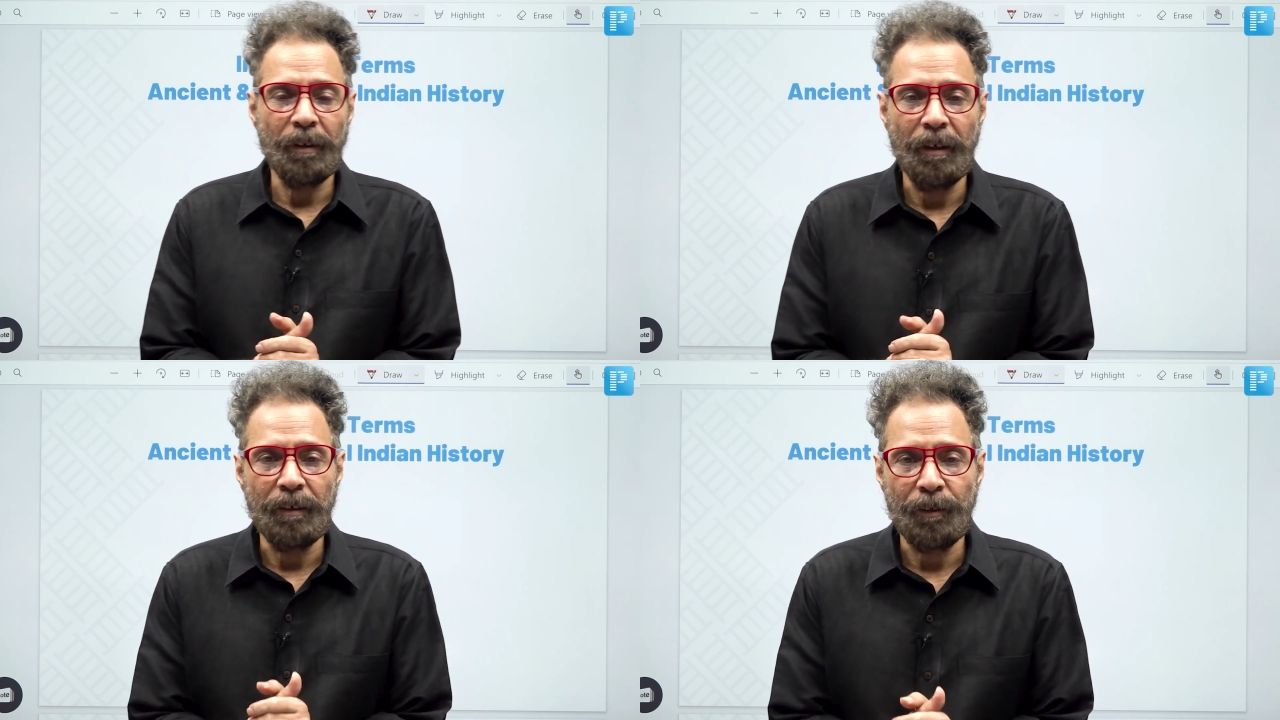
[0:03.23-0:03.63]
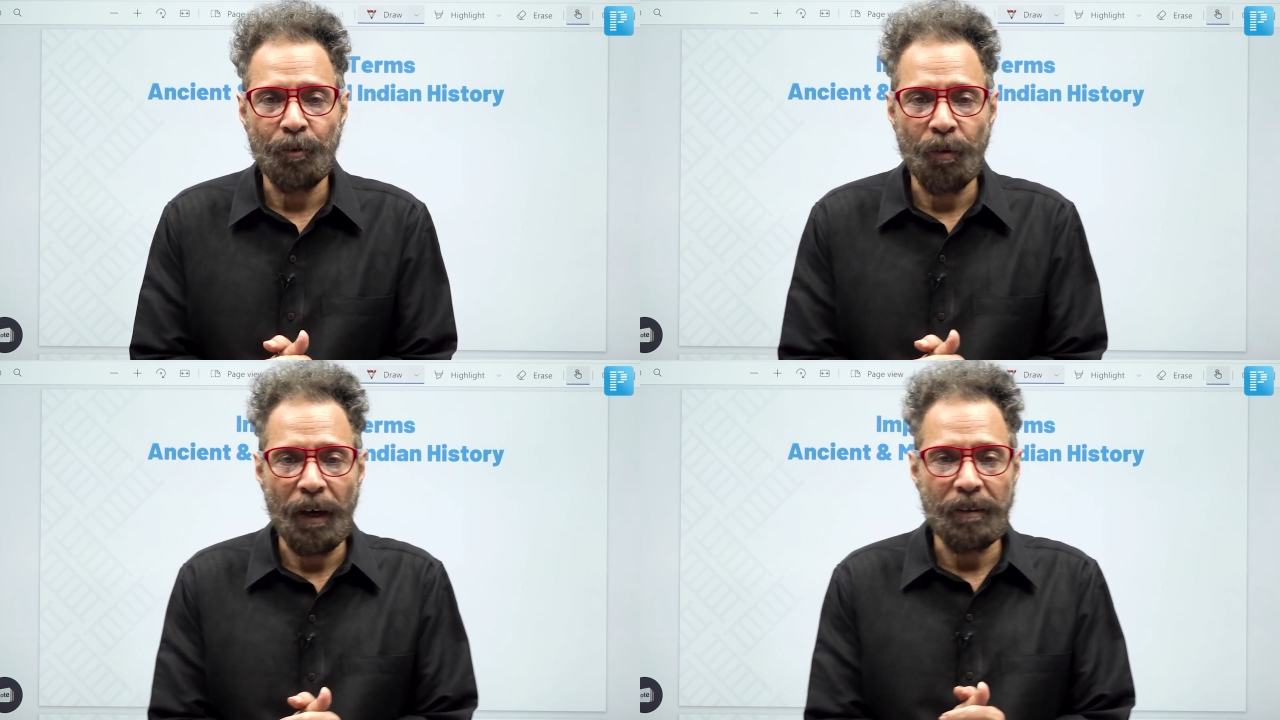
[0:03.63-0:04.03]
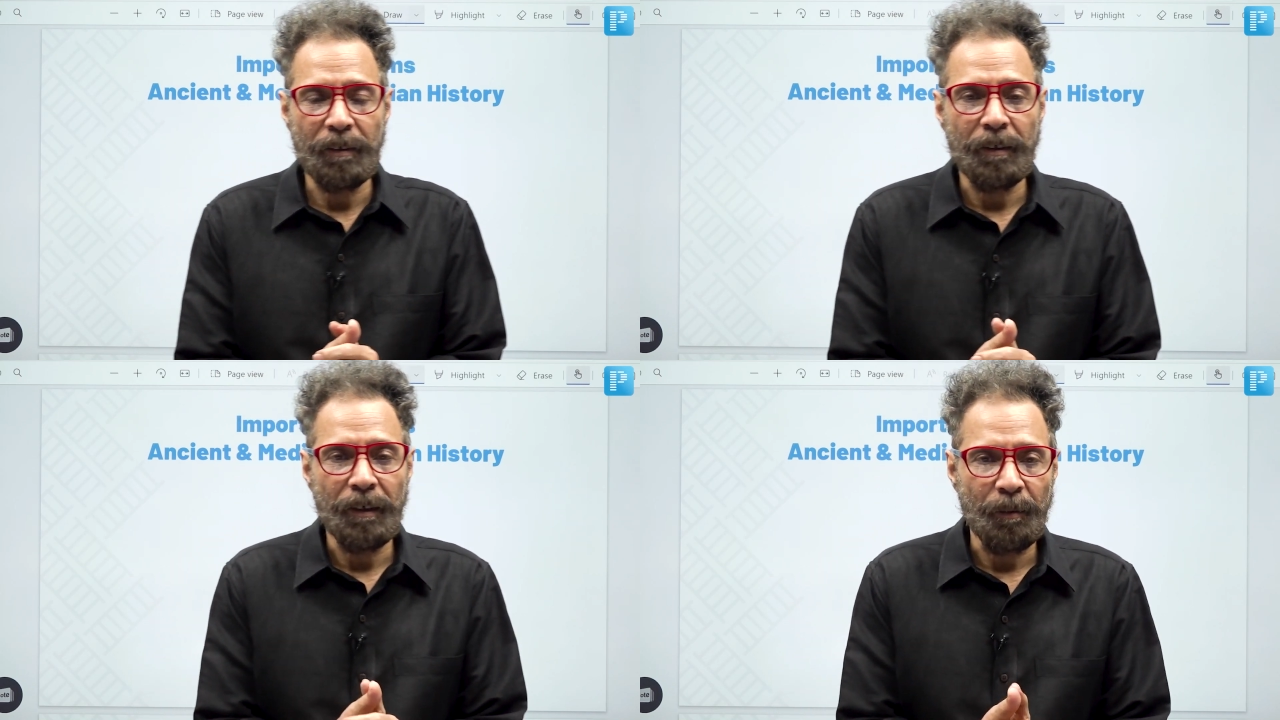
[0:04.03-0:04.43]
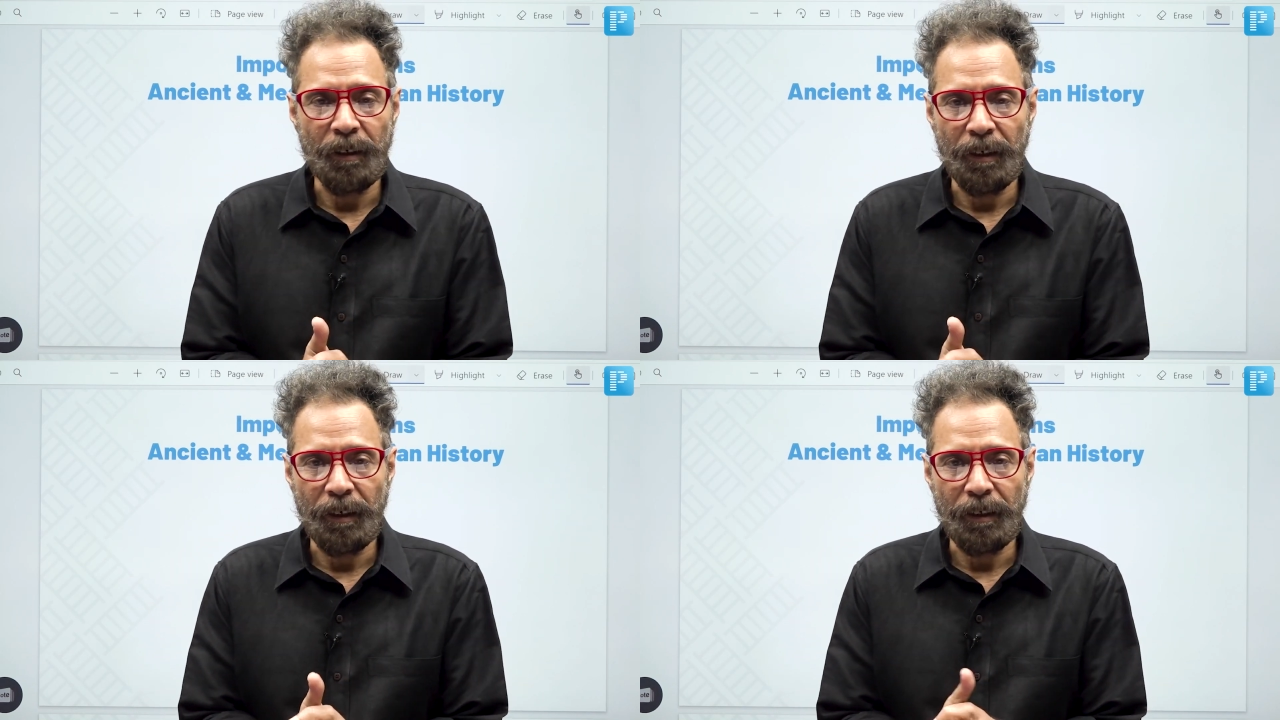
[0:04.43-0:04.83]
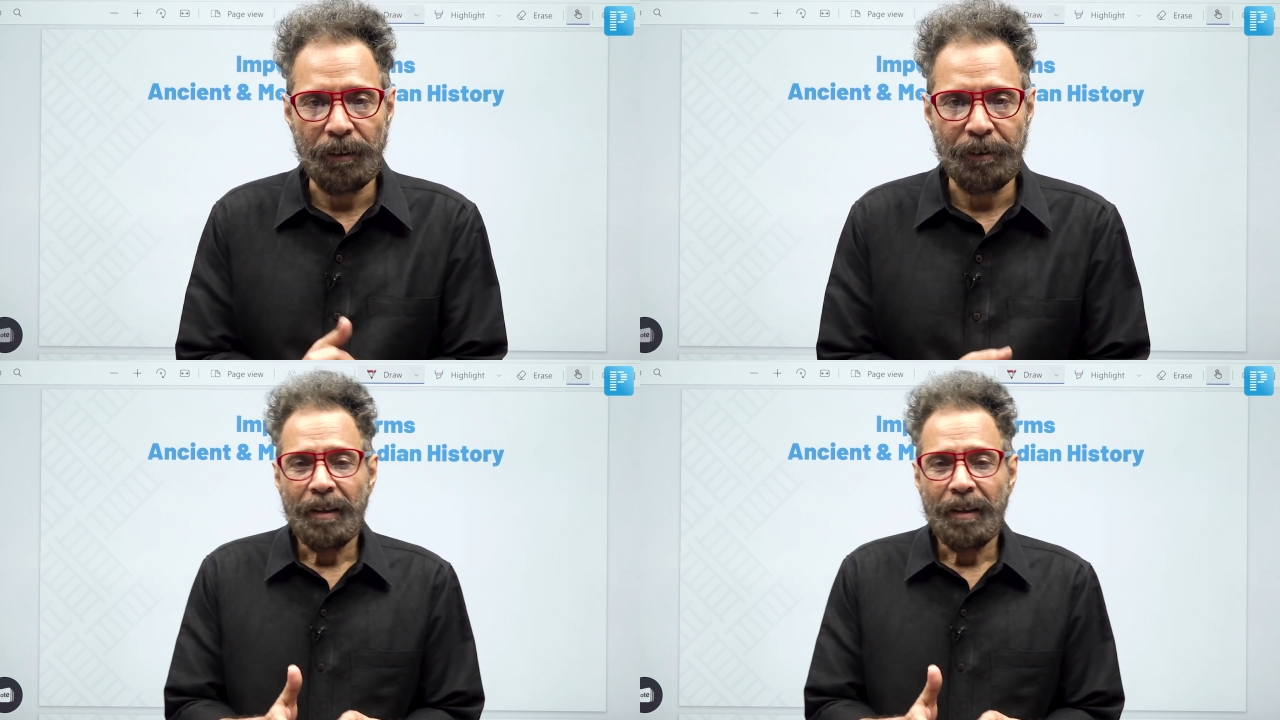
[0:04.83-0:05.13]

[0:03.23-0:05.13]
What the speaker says: related to ancient and Indian history.